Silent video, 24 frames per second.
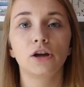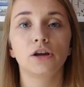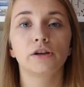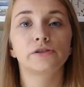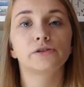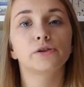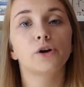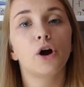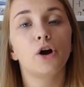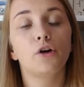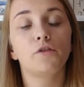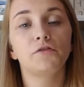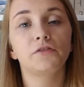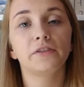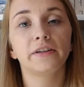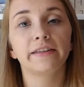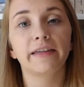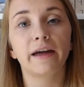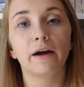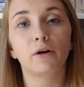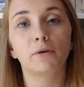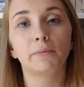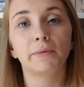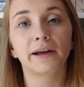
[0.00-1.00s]
So hopefully
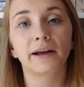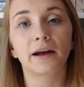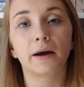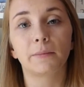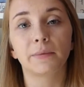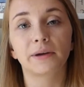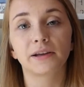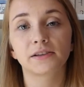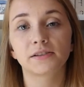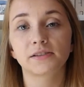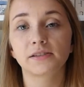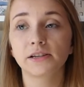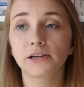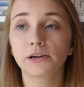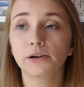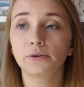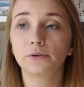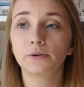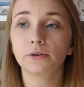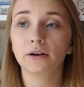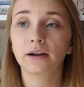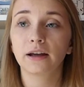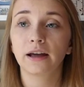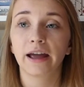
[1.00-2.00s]
that will be coming
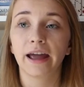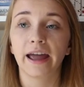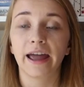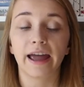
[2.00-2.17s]
soon.